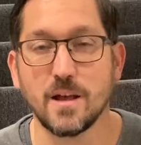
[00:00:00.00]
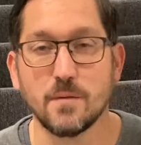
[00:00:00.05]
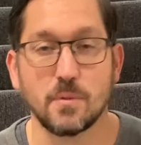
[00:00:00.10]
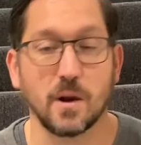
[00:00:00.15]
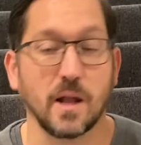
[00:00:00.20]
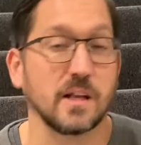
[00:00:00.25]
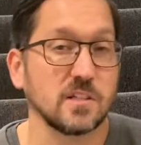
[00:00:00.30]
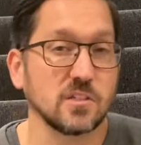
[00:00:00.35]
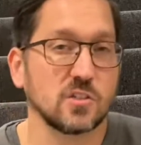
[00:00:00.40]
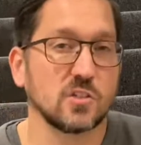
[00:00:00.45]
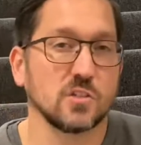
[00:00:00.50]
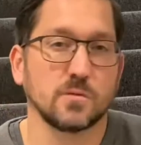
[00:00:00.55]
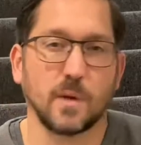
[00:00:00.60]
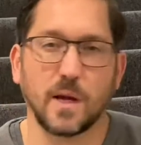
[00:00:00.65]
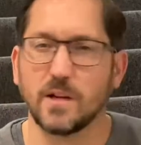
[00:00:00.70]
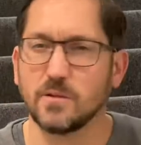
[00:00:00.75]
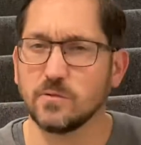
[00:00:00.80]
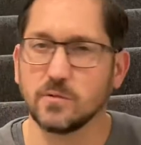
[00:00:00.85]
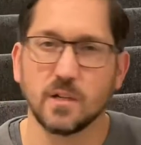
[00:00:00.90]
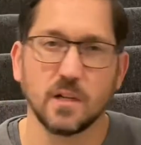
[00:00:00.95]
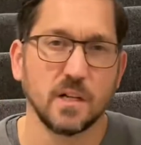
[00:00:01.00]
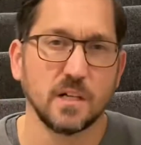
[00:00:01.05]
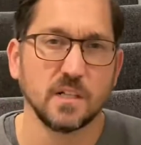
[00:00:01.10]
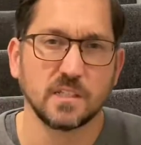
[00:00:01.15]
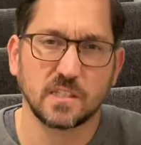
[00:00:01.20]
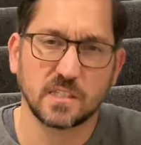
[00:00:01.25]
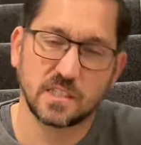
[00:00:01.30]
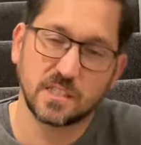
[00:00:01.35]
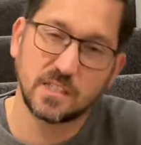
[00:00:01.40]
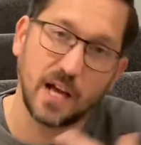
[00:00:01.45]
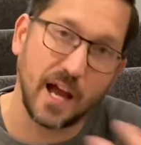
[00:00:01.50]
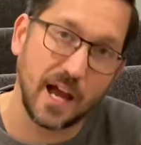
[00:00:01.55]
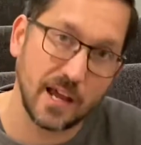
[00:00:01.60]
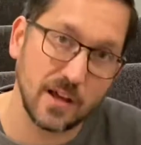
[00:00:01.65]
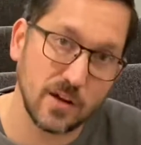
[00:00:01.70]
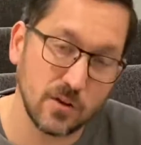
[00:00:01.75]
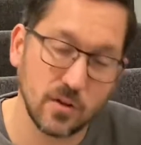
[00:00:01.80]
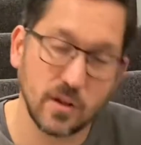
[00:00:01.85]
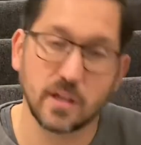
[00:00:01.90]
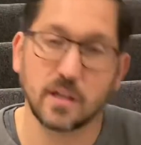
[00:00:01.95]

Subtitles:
But I can choose my own style.